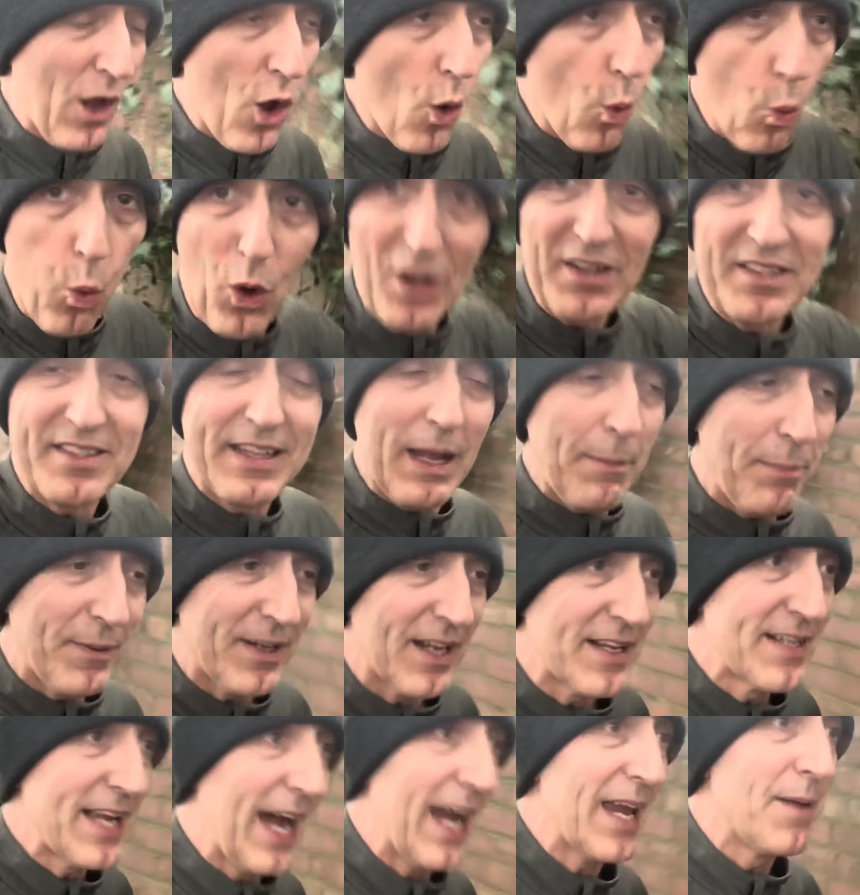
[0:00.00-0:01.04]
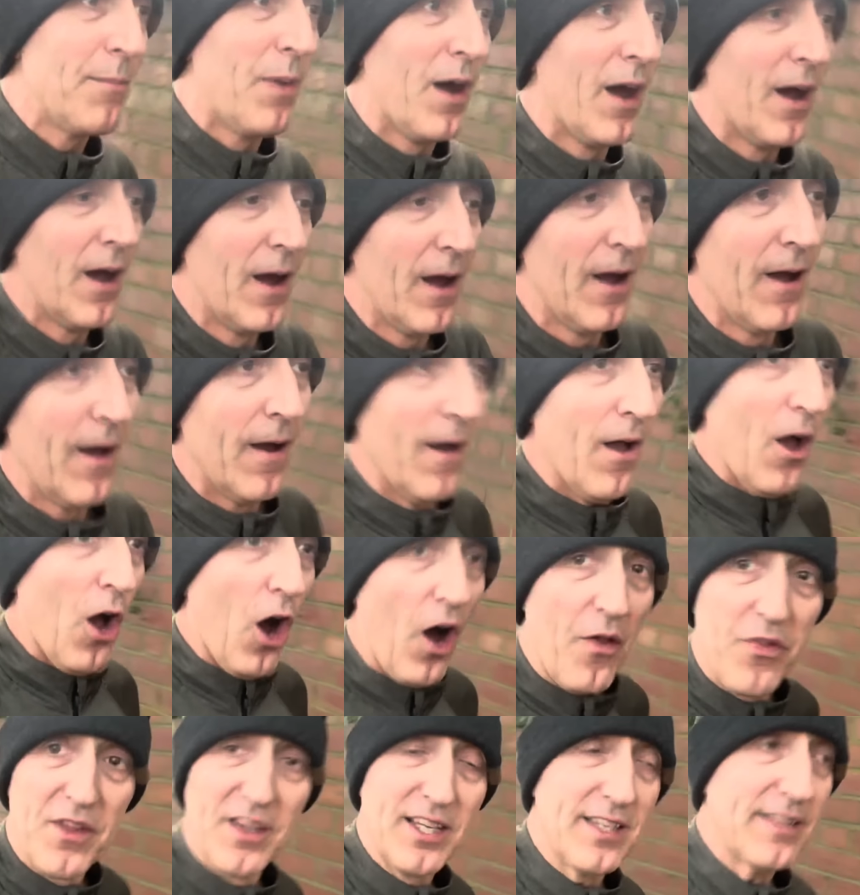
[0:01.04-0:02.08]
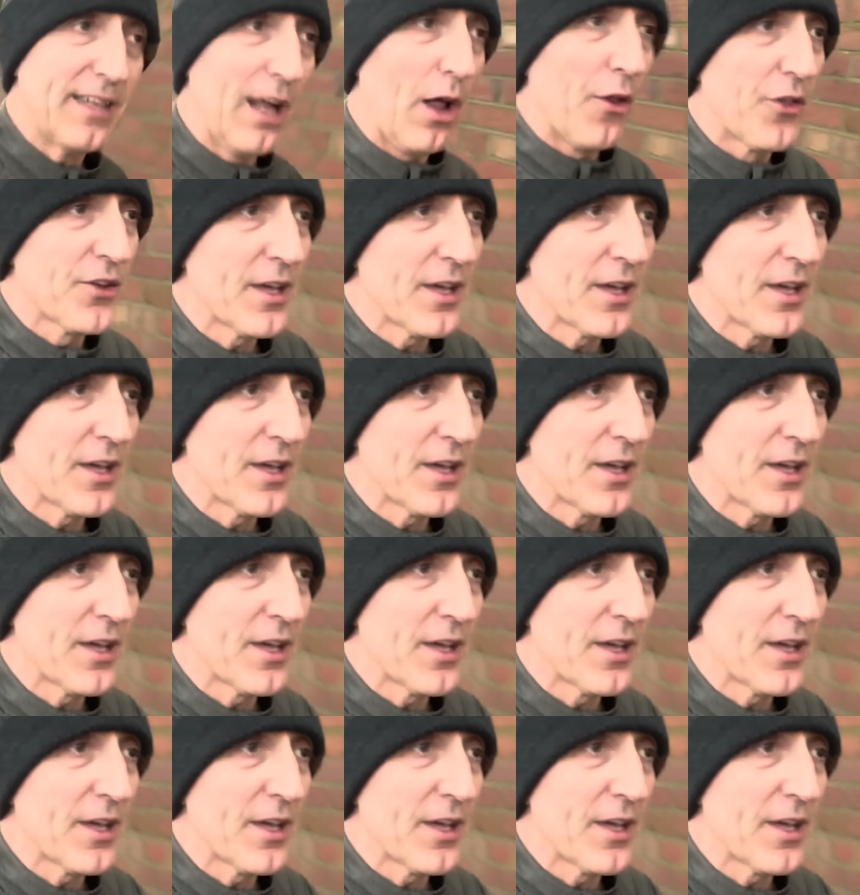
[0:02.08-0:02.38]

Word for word: one step at a time on this stealth